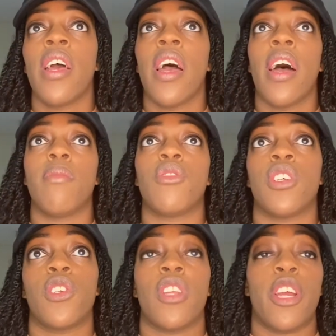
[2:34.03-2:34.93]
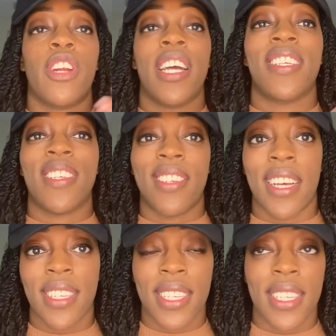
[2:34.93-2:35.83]
um, just so that you're not
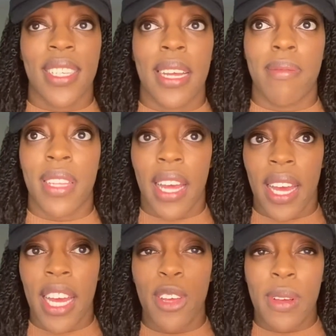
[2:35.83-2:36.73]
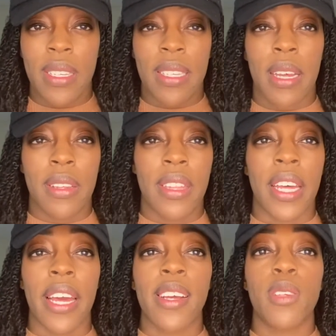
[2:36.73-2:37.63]
suggesting the same thing and you can see other
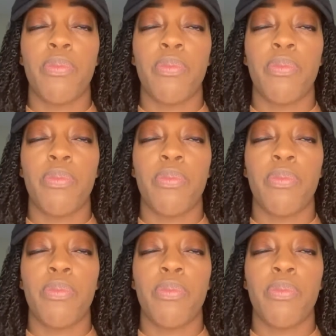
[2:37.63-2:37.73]
things.